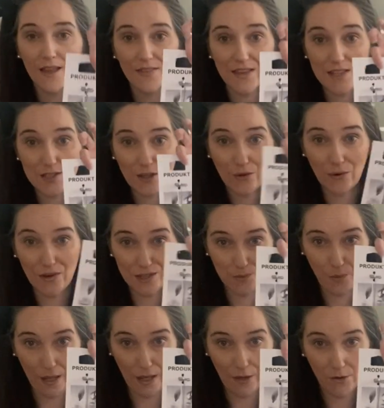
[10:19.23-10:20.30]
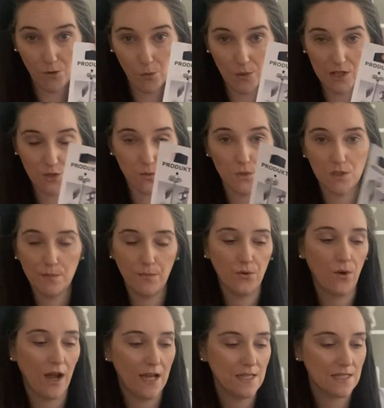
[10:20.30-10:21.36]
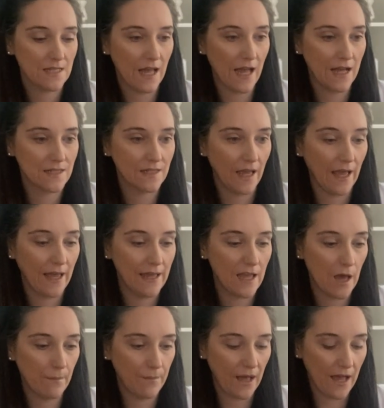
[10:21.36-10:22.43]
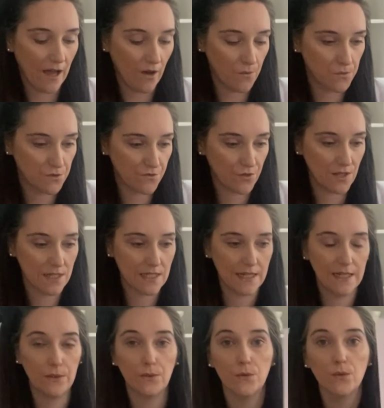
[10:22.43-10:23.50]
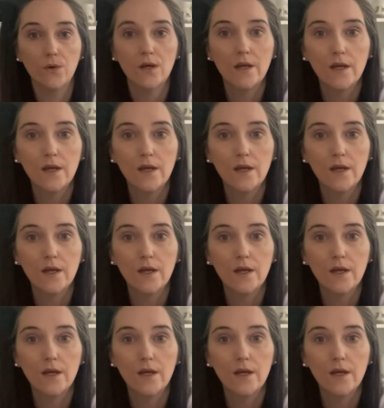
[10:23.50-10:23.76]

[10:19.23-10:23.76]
This I got as well, which was priced at £1 for this little